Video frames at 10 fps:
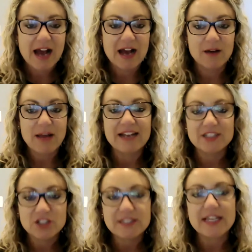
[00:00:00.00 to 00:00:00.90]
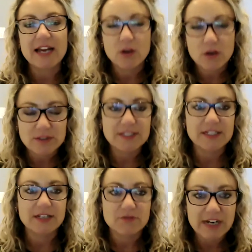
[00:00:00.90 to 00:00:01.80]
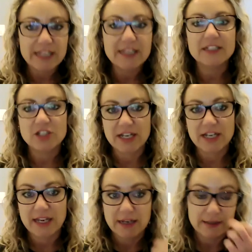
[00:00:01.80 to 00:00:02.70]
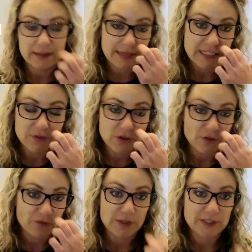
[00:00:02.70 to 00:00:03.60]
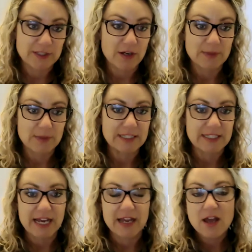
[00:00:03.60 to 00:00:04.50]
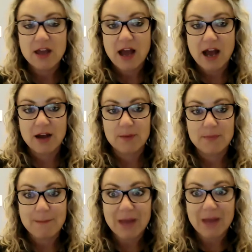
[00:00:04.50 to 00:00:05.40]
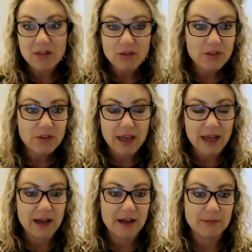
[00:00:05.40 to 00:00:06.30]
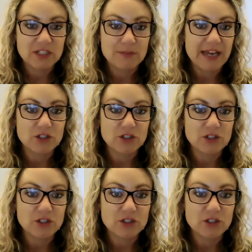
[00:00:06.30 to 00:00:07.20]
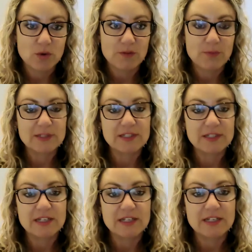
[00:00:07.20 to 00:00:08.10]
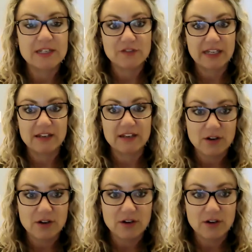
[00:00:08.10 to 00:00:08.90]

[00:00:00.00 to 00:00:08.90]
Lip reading: And it's just that constant, regular check-in, at least for the first, I would say, month, to make sure that the person is feeling,